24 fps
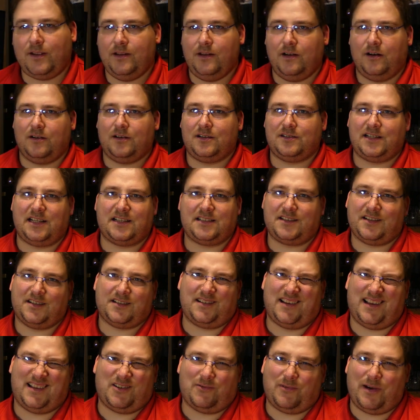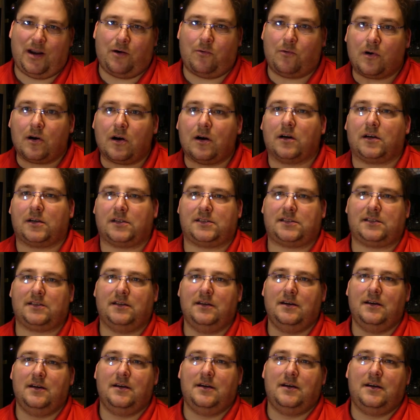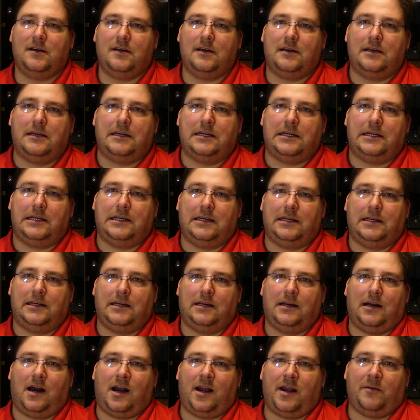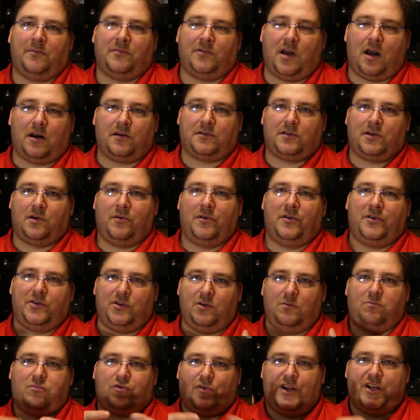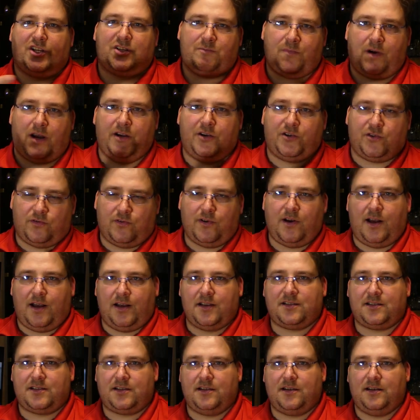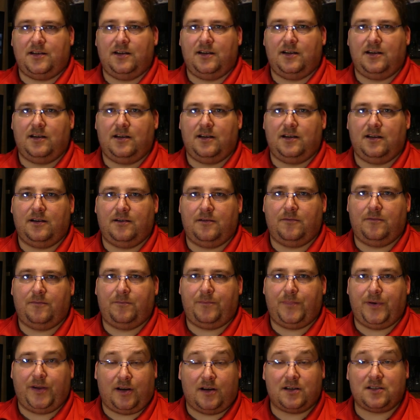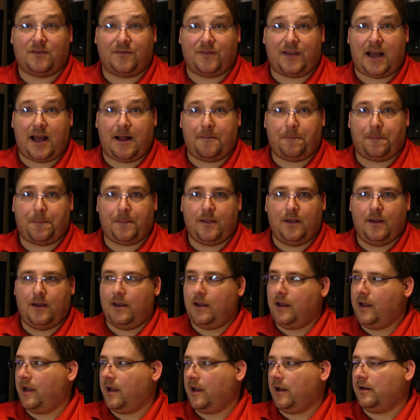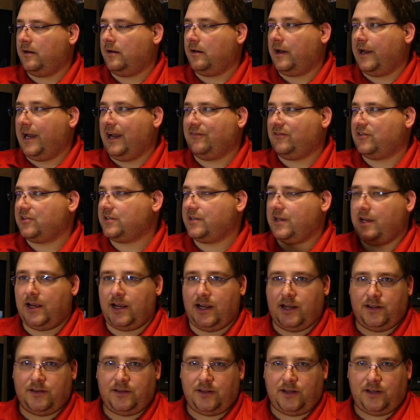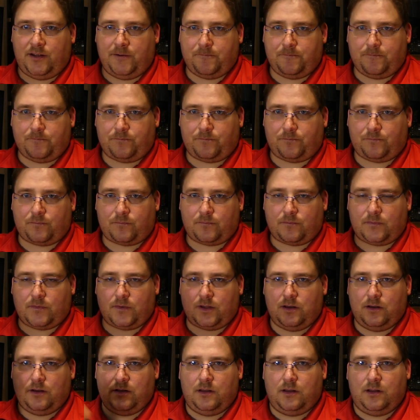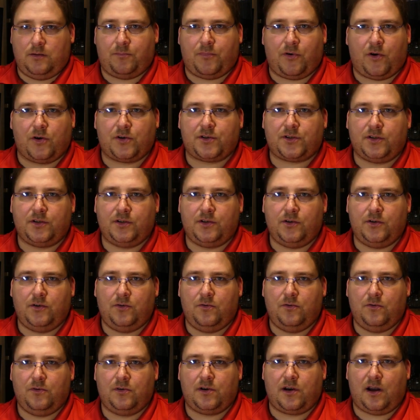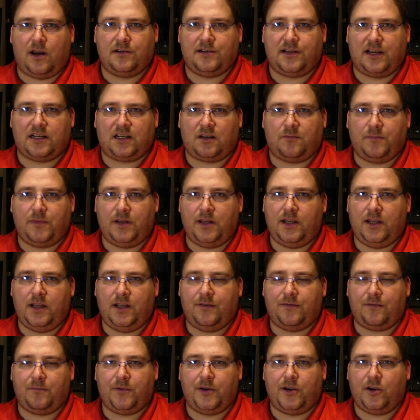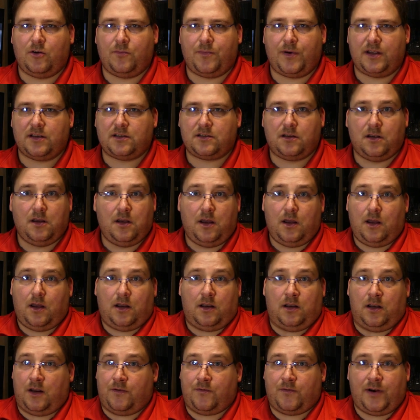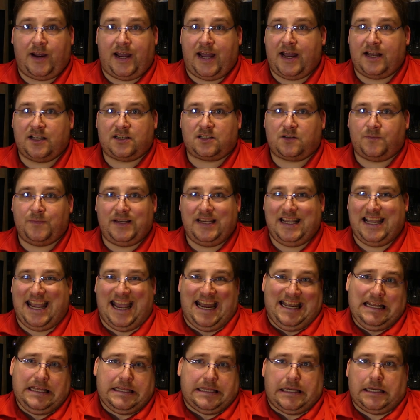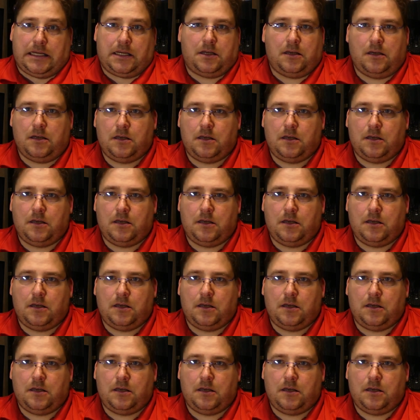You know, because that's just not the way it works. Eh, I am not going to breach my trust because of that. And I have to say, the the person who contacted me from GearBest never asked me anything.